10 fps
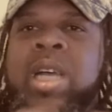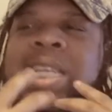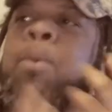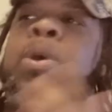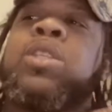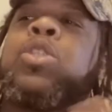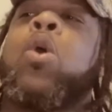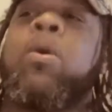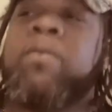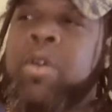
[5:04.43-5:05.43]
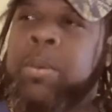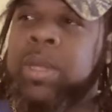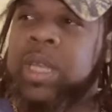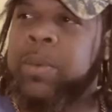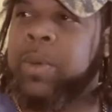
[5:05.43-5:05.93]
I wouldn't talk
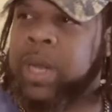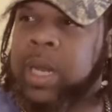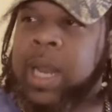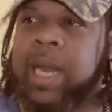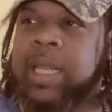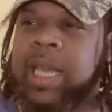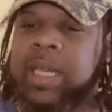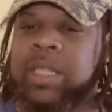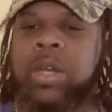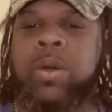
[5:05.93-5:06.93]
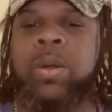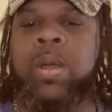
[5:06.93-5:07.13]
verbally with a lot of things. So,